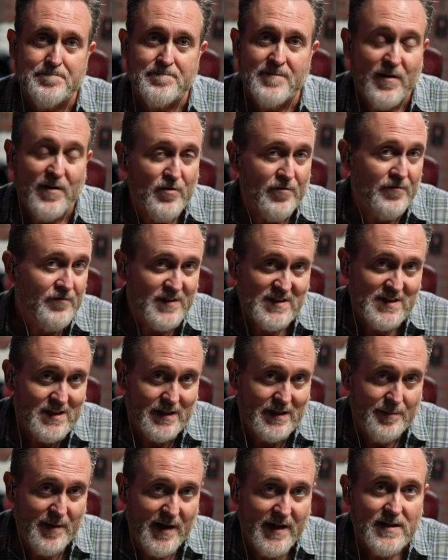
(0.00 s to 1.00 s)
never
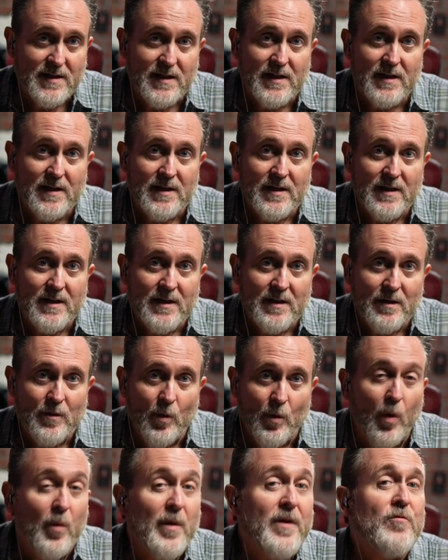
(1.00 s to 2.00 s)
physically met.
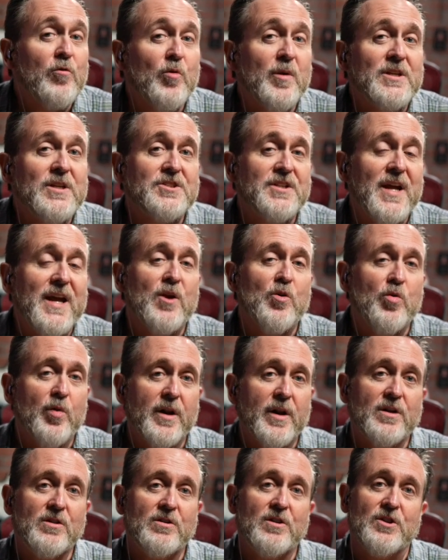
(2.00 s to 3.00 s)
Well, we've reached a
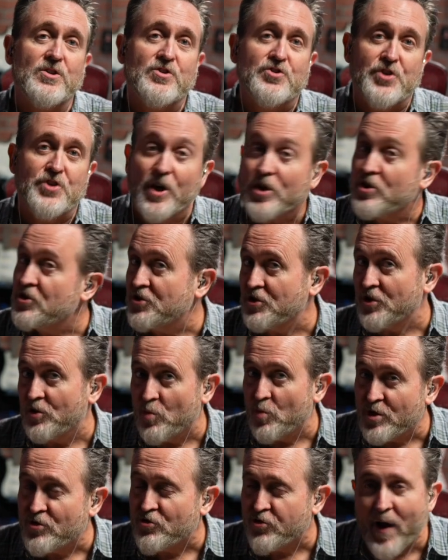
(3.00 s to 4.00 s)
critical juncture.
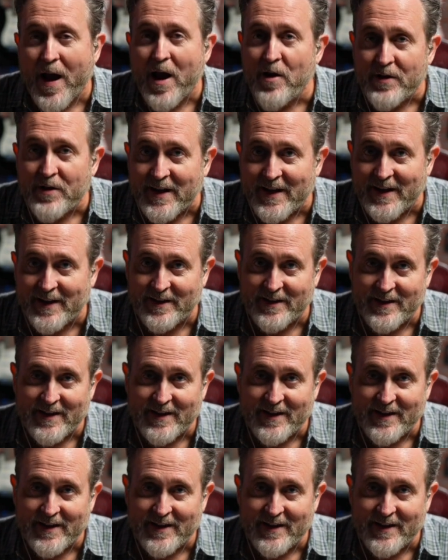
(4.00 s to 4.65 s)
We're drowning in